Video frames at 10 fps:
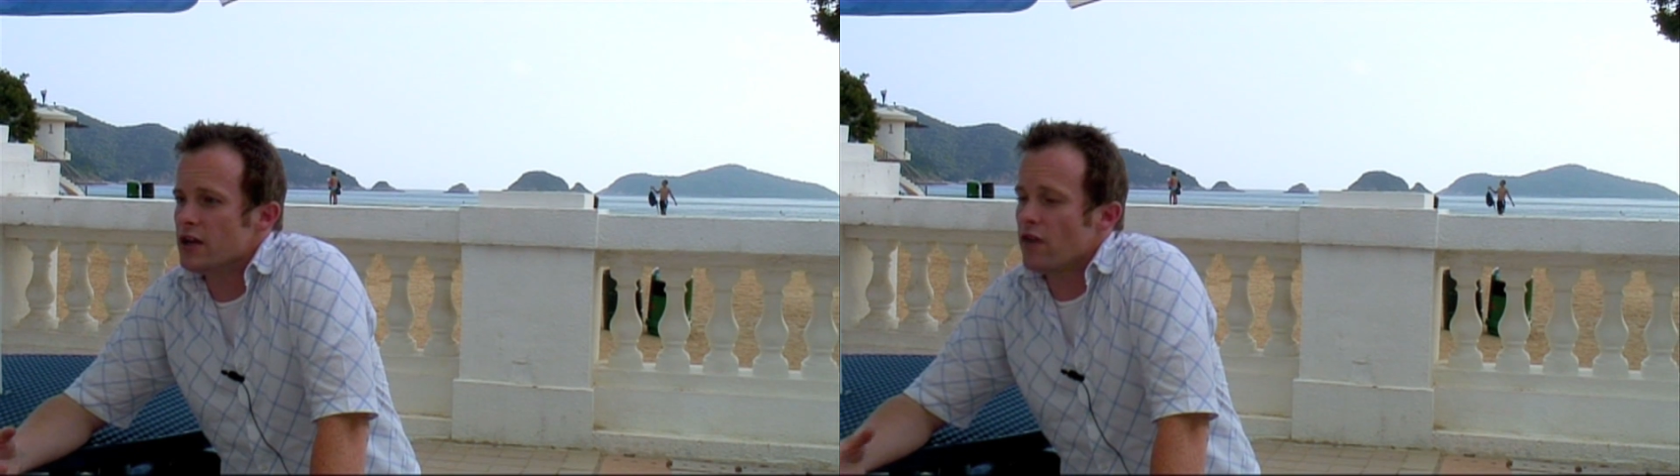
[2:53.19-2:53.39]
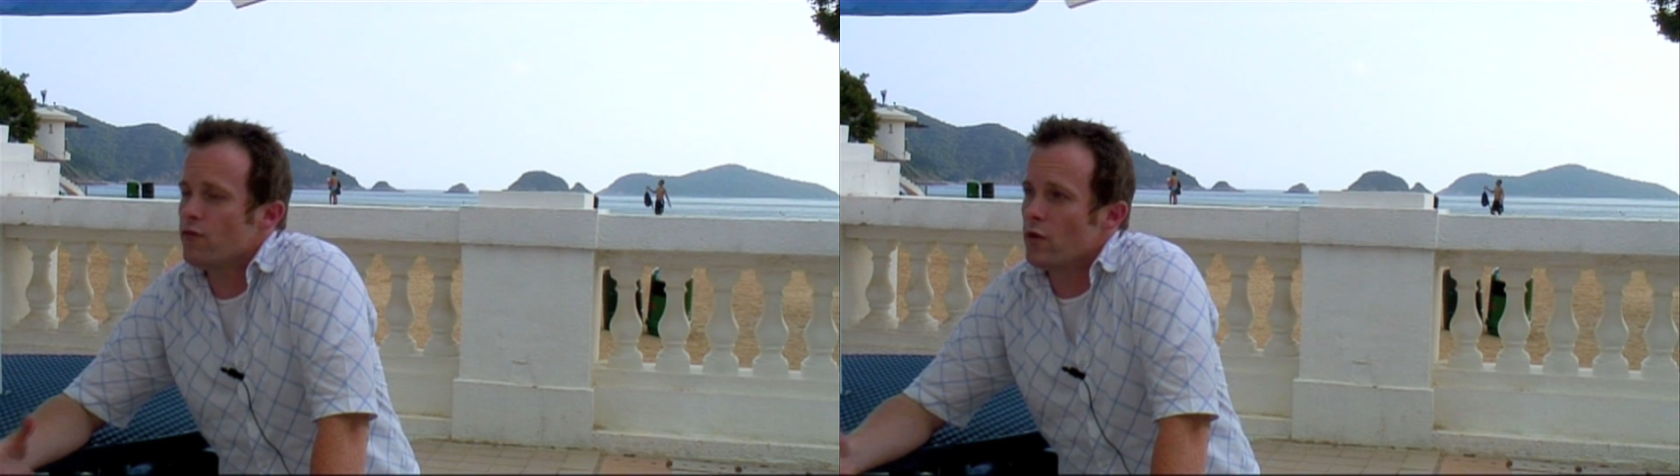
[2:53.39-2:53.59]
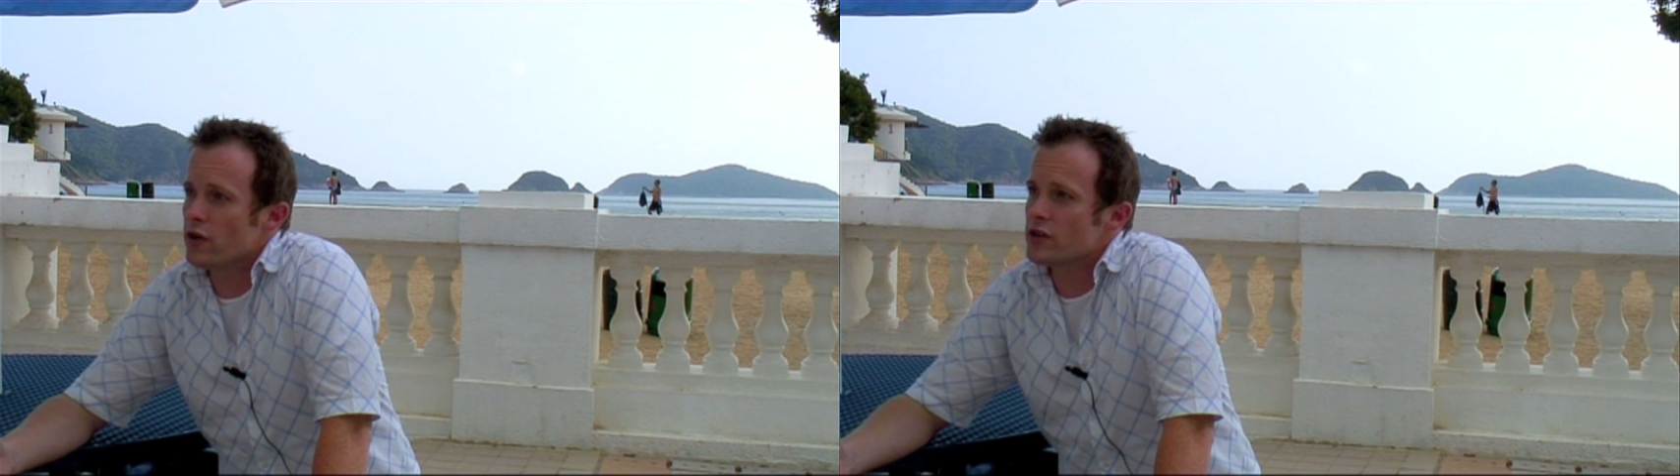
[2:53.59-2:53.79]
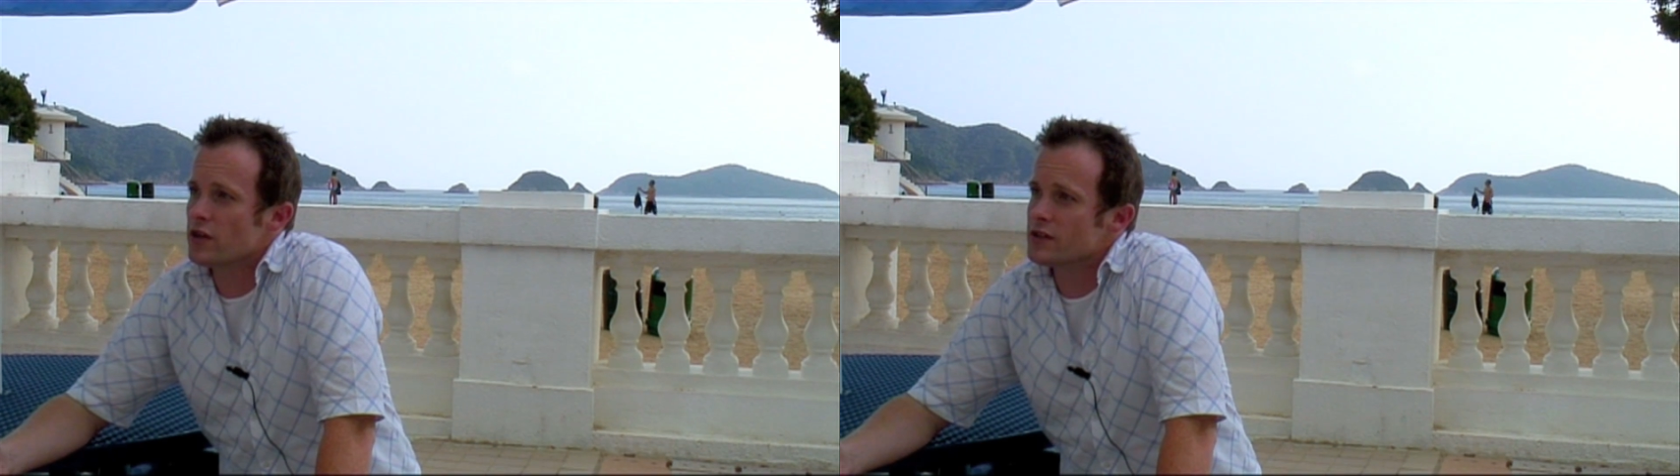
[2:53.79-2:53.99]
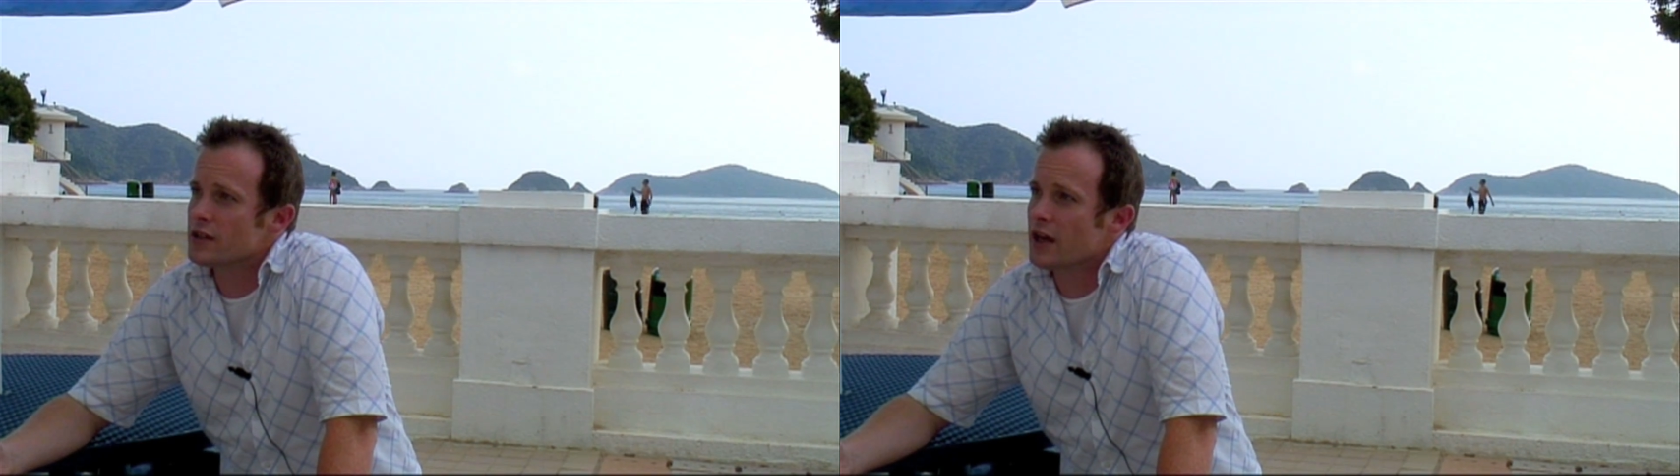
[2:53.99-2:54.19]
enough work
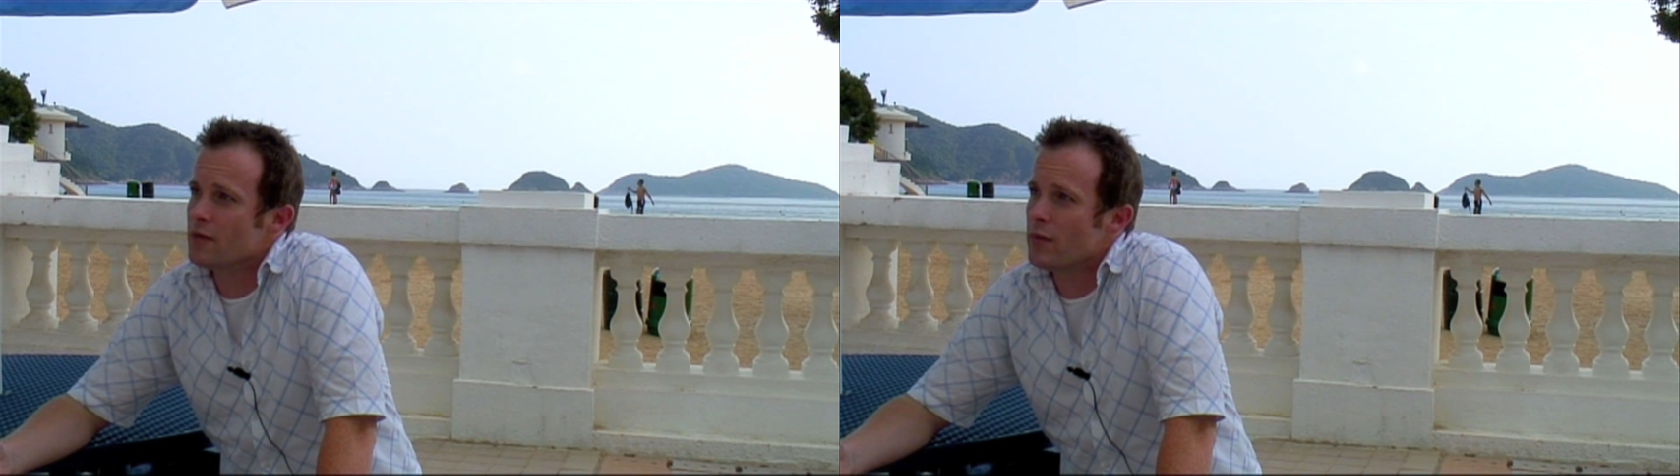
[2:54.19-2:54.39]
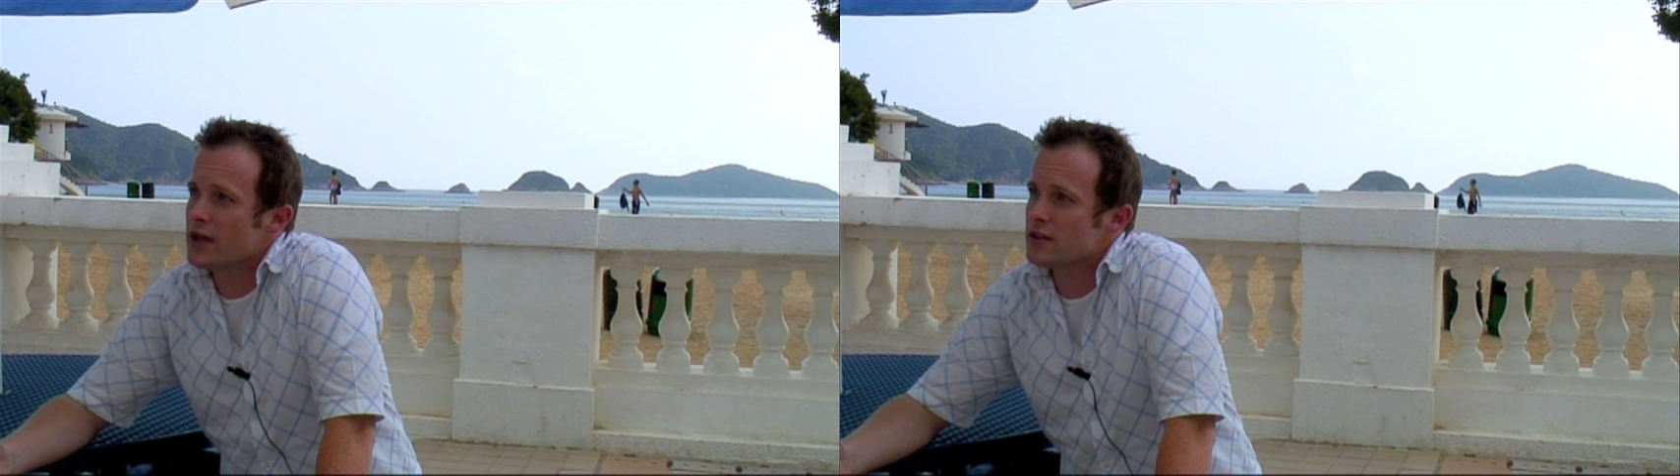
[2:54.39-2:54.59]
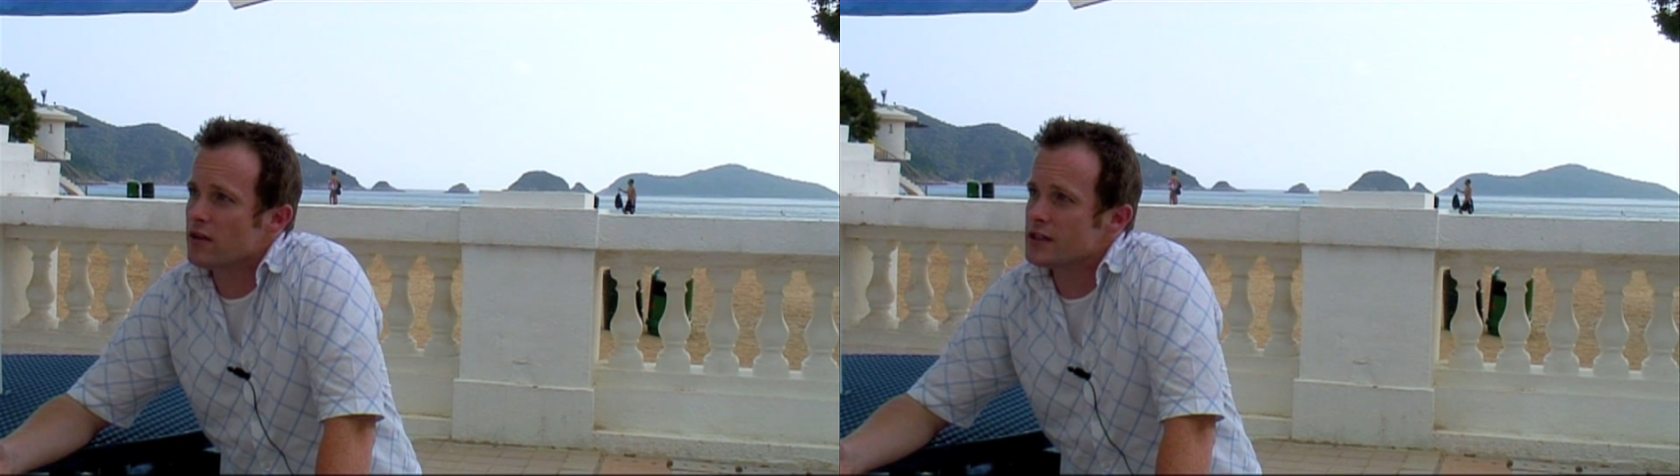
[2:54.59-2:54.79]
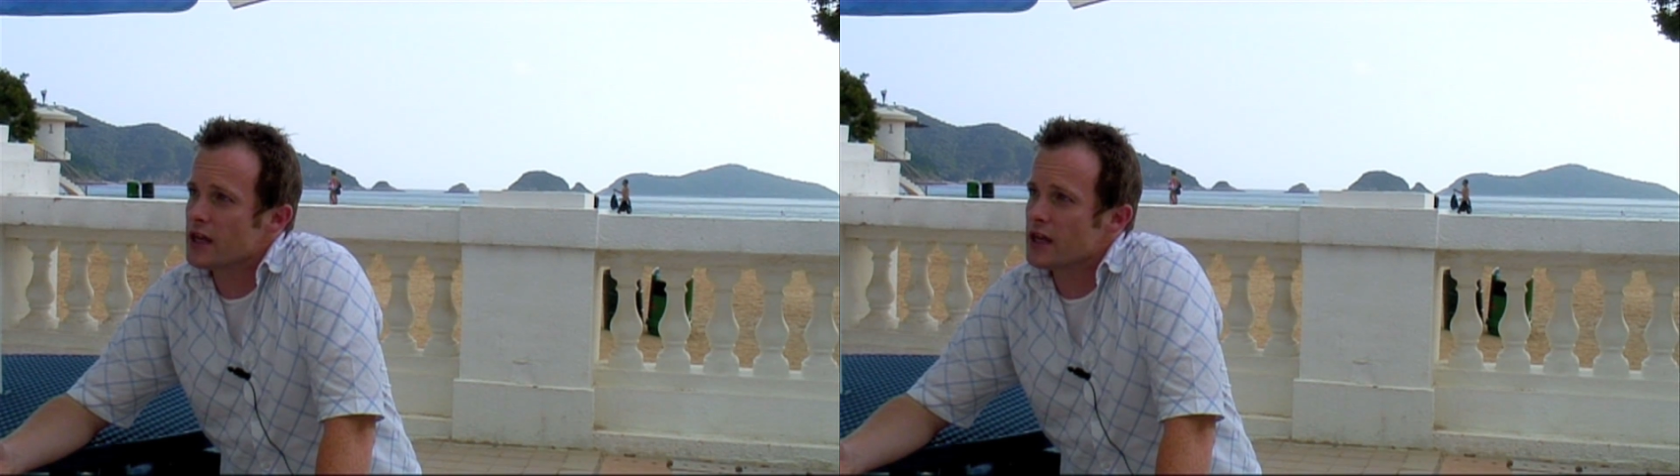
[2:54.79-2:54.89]
done to get baseline